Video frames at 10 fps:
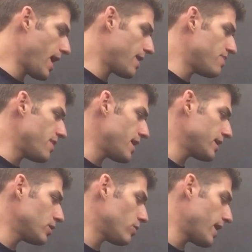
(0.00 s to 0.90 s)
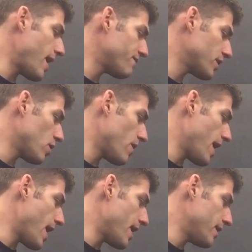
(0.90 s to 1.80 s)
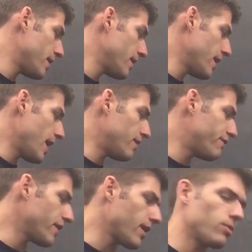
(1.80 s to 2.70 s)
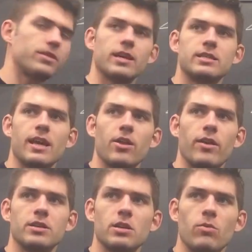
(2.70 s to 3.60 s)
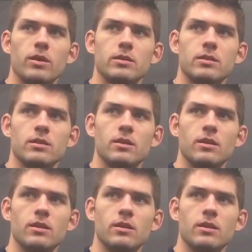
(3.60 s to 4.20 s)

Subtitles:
and then you would have to go ahead and figure out what the acceleration was.